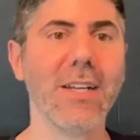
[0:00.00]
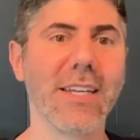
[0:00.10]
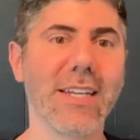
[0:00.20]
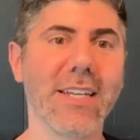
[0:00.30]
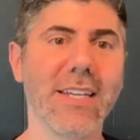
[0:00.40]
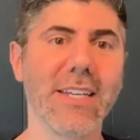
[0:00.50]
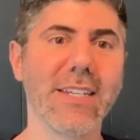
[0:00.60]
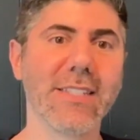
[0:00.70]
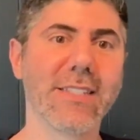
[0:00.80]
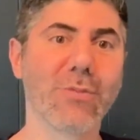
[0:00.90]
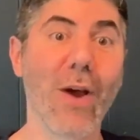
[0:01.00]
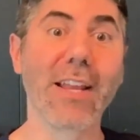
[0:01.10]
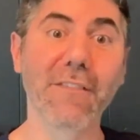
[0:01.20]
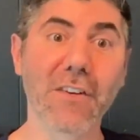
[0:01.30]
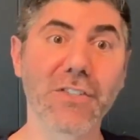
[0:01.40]
is ready
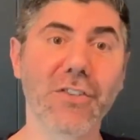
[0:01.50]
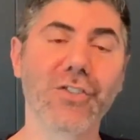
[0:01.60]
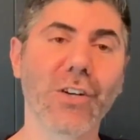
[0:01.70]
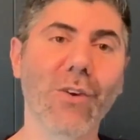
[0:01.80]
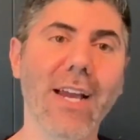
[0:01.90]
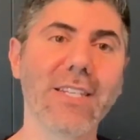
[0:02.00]
for surgery, right?